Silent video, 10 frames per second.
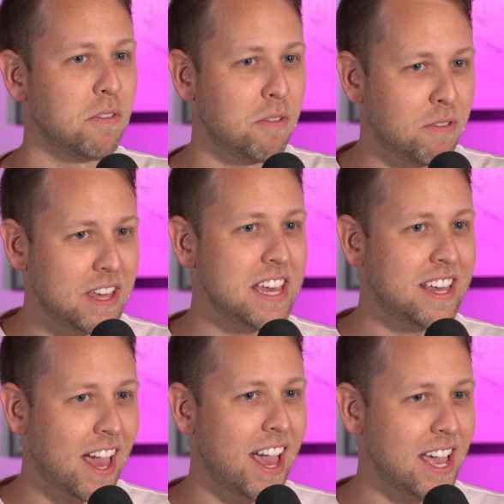the
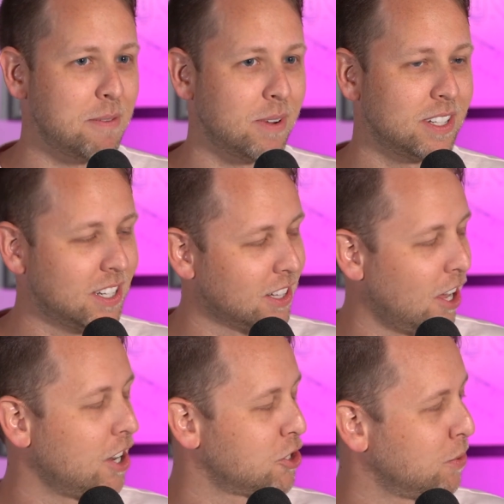game to
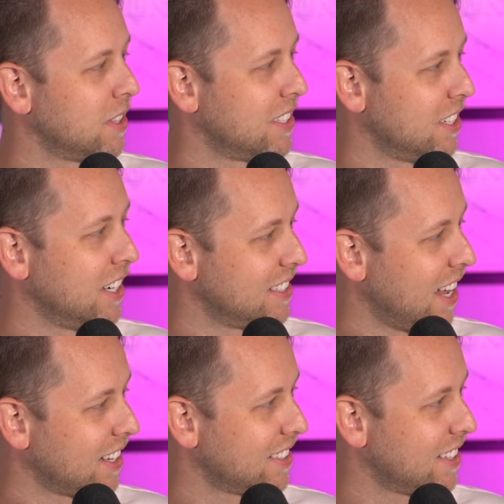launch with the Series
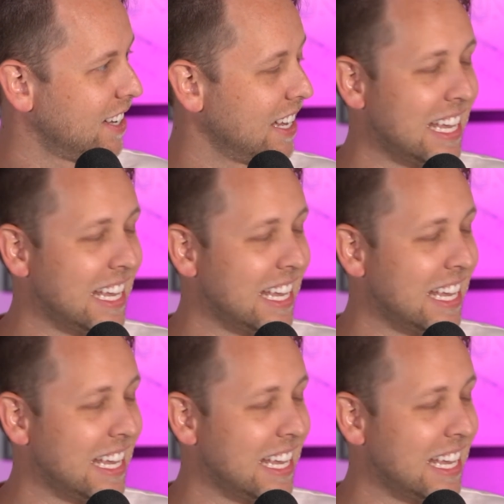X.